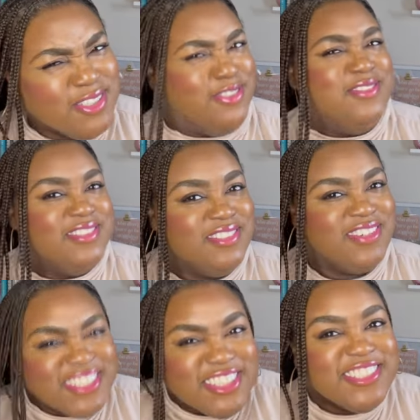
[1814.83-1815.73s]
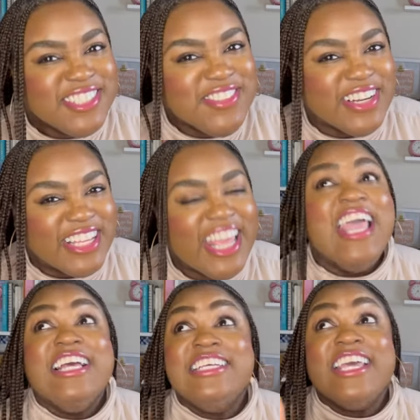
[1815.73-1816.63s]
dude, what you doing?
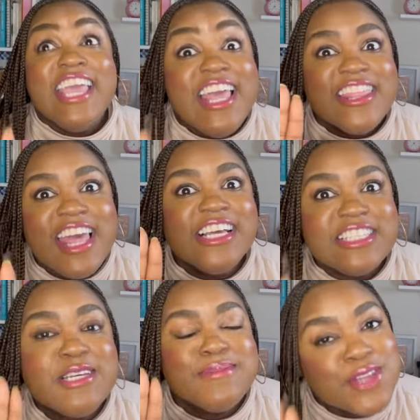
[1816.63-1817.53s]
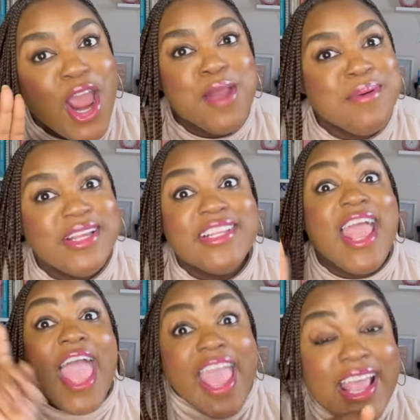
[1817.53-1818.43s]
Hit that subscribe button
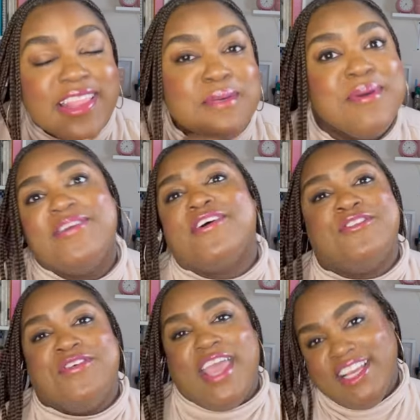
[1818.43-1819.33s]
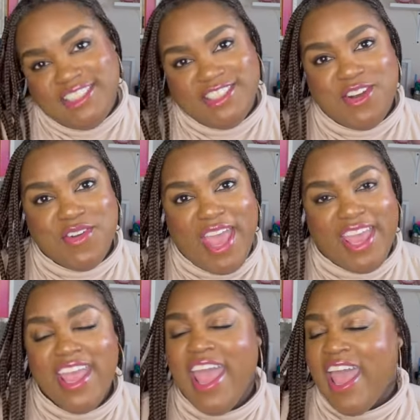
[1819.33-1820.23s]
and the bell notification, okay?
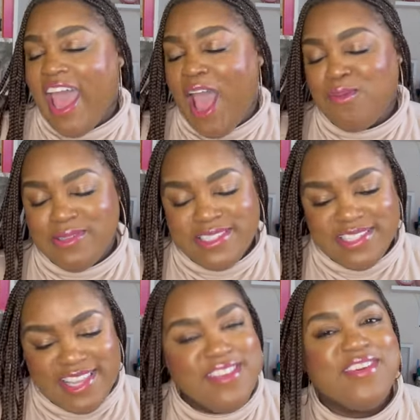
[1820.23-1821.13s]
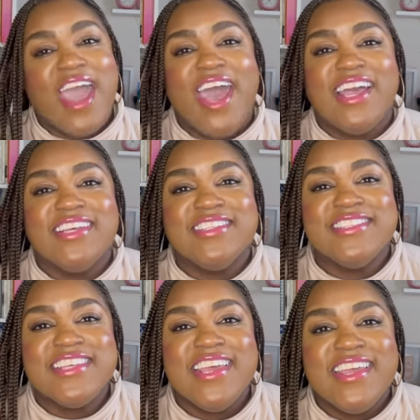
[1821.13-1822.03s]
I will see you
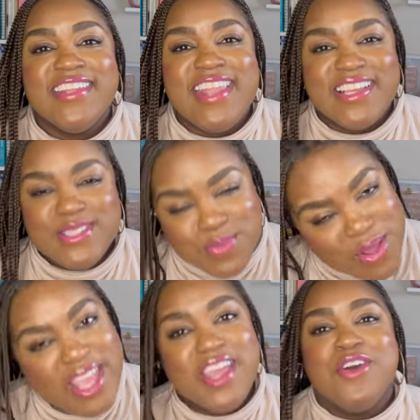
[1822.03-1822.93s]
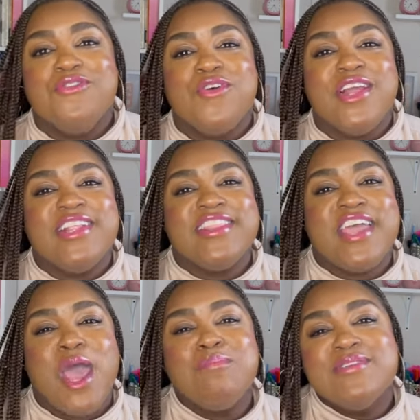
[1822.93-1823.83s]
guys next week for another
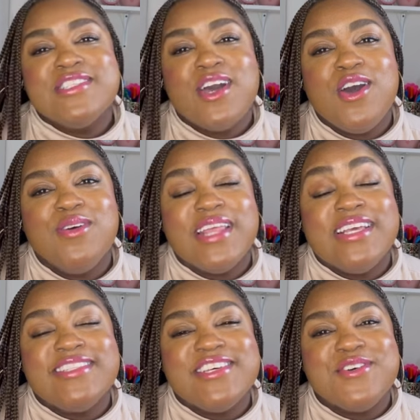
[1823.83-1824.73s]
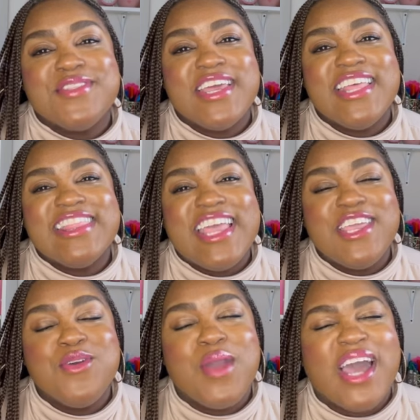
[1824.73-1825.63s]
episode. Until then,
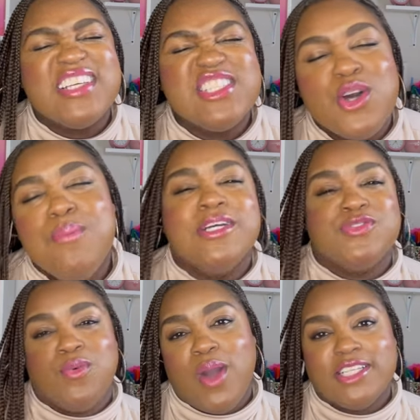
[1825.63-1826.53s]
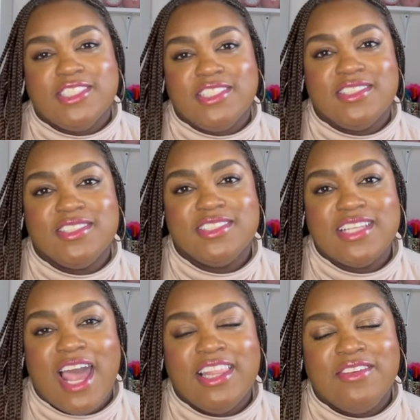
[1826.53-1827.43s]
thank you guys so much for watching.
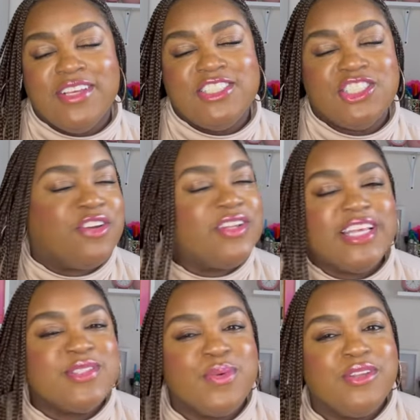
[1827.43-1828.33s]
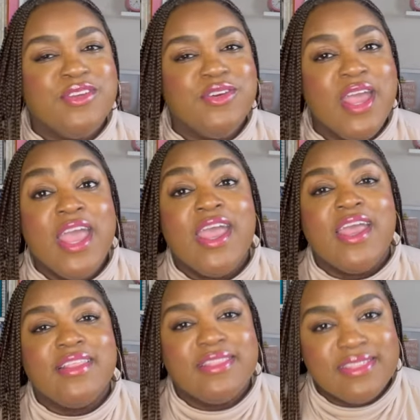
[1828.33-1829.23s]
I love each and every last one of you.
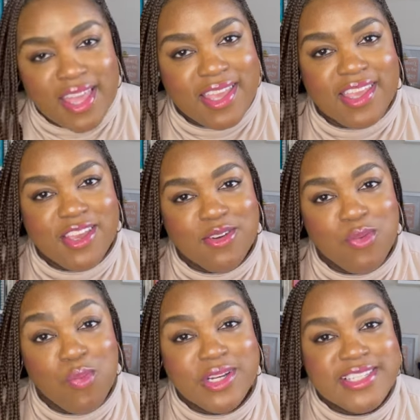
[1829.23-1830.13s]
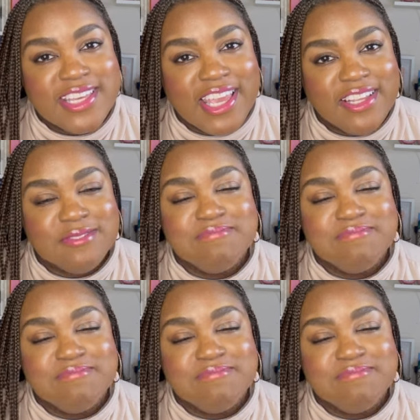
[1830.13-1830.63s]
And thank you once again.